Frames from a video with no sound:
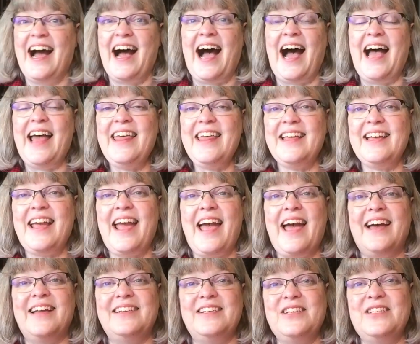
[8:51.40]
I
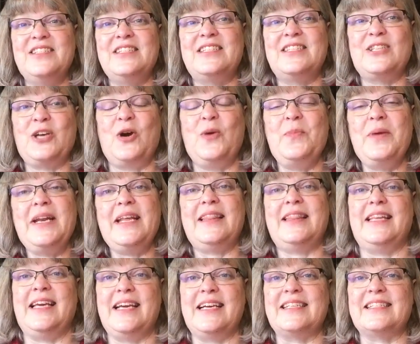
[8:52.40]
had so many
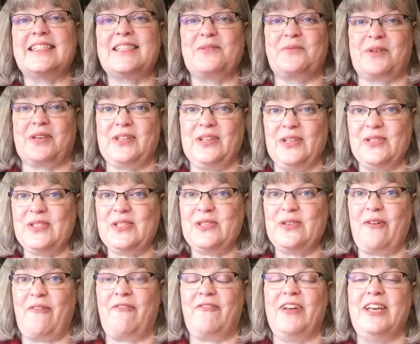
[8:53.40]
things that were close
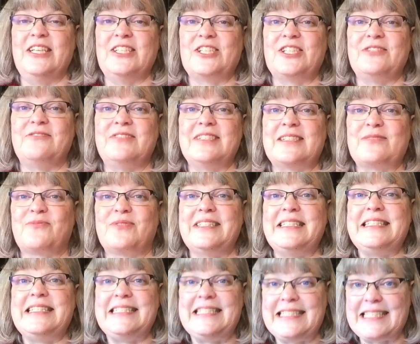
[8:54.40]
to a finish, it was
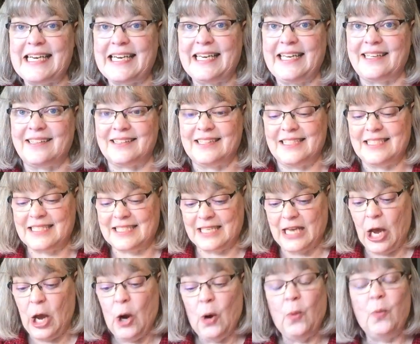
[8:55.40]
ridiculous,
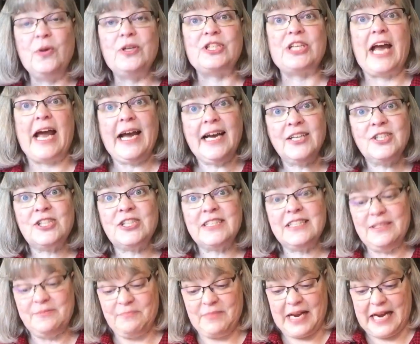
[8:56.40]
which
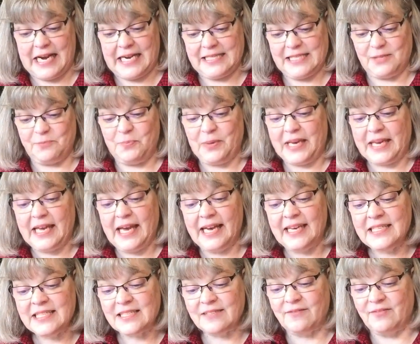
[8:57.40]
actually means
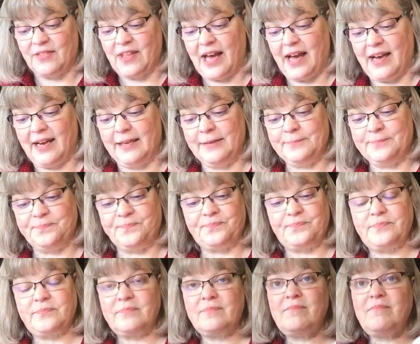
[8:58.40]
because of that,
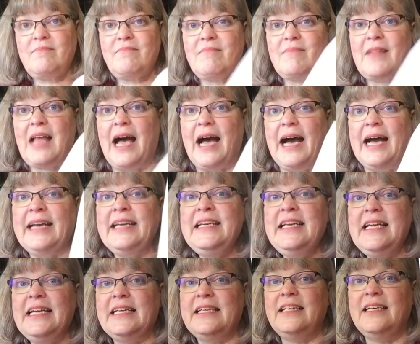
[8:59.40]
I
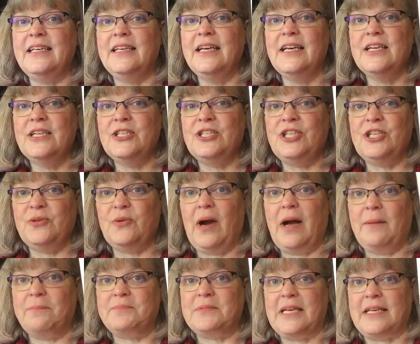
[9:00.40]
need to
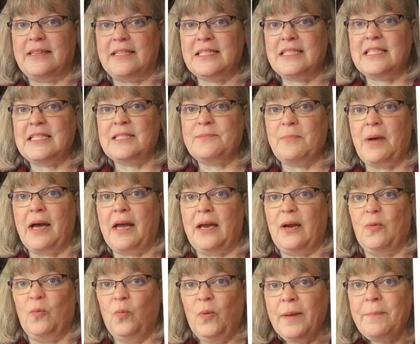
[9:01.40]
update. This is my
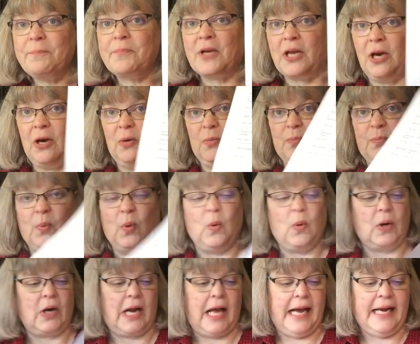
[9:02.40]
WIPGO
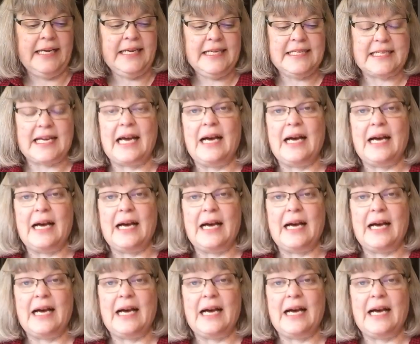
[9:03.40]
board. I need to